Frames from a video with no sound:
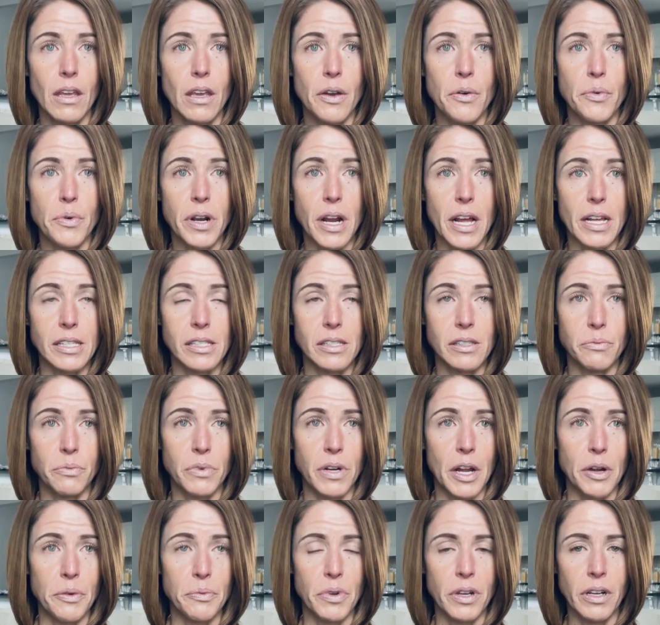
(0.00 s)
when I
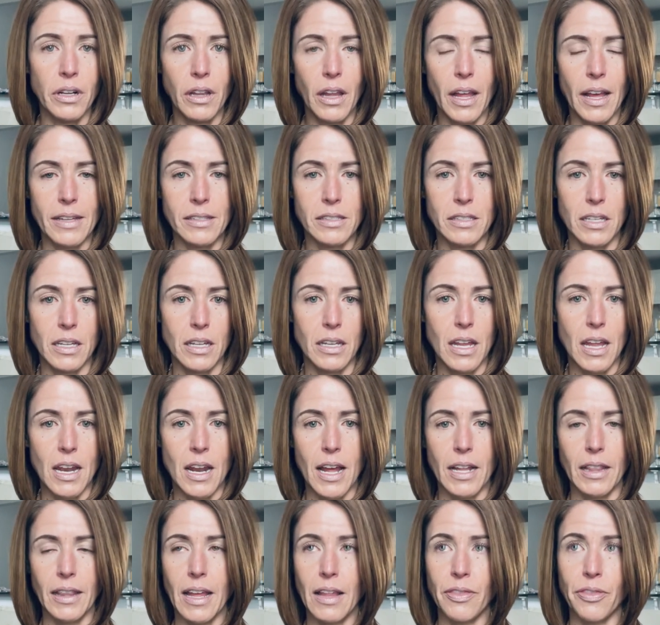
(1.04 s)
realized it and I
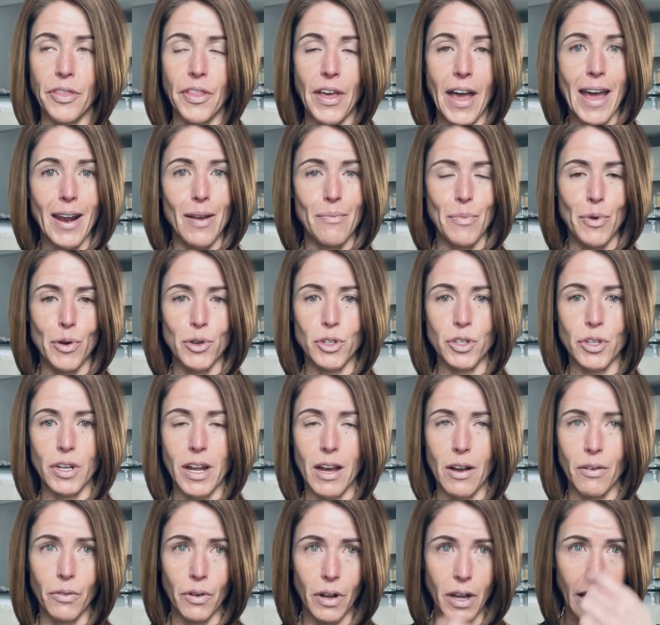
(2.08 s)
let that emotion
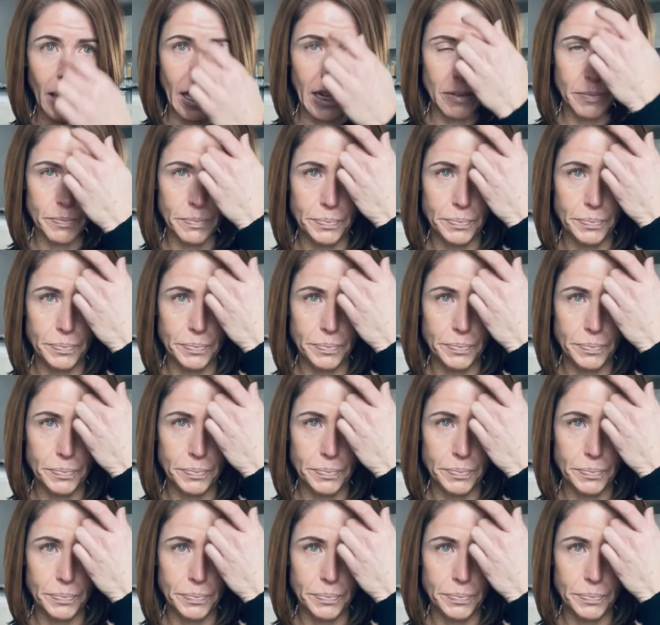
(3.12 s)
out, right?